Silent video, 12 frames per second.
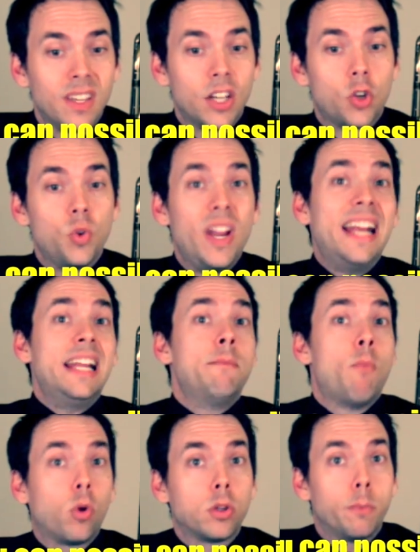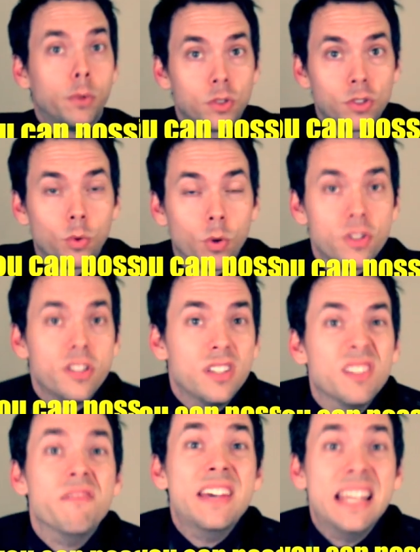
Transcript: creating multiple sources of